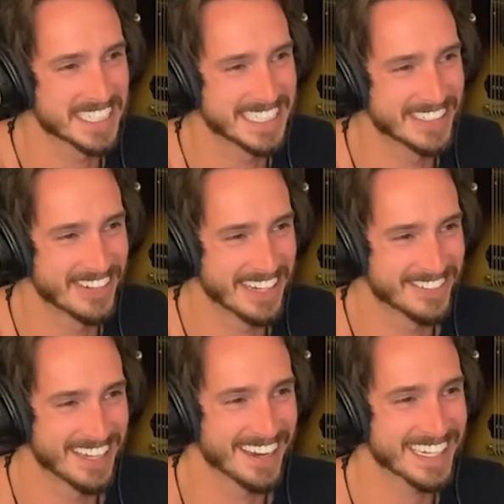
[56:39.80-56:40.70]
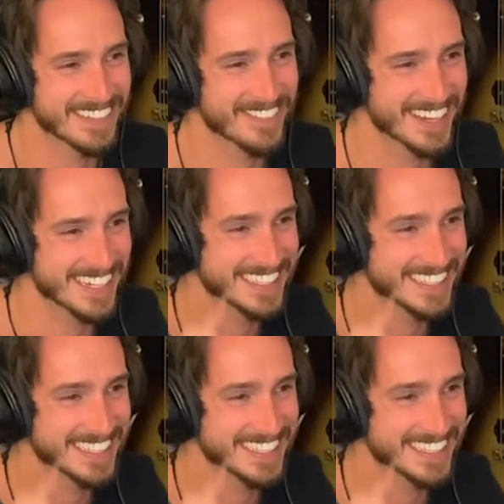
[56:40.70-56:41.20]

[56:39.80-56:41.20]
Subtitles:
You know what I'm talking about? Yeah.